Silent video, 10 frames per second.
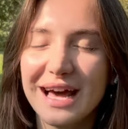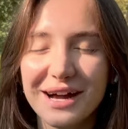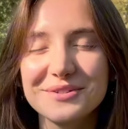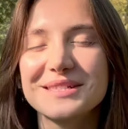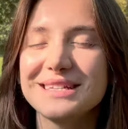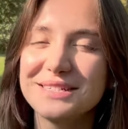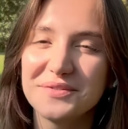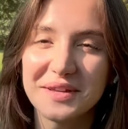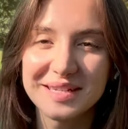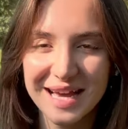
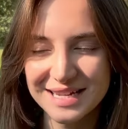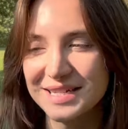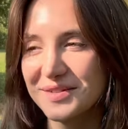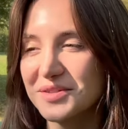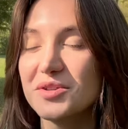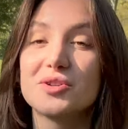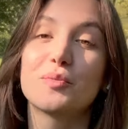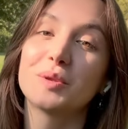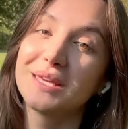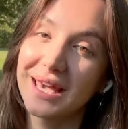accusative and dative, so
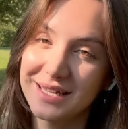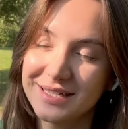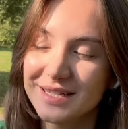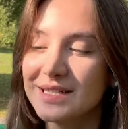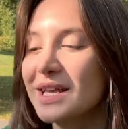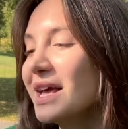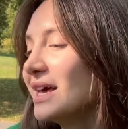German cases,